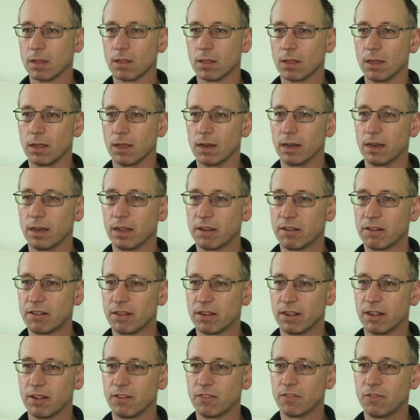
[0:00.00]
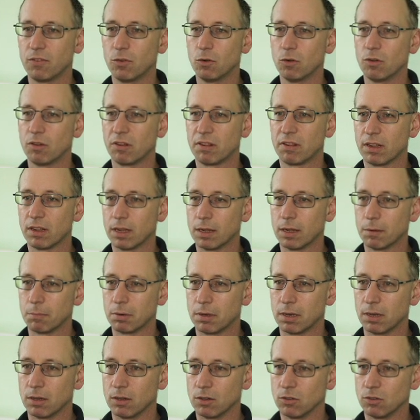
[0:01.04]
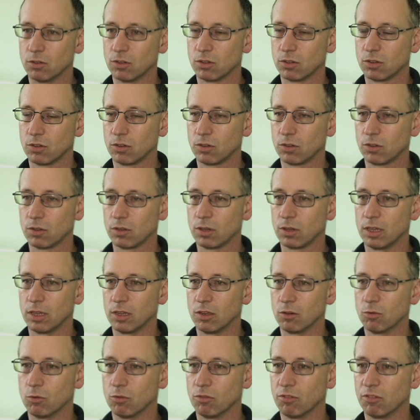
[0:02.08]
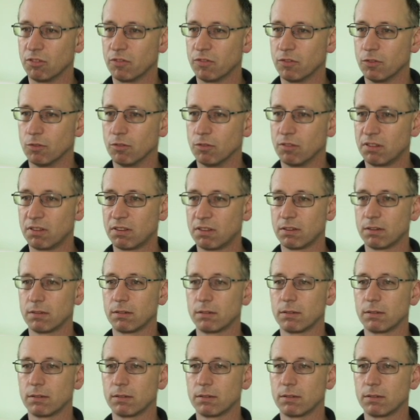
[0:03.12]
then let's set force upload equals false.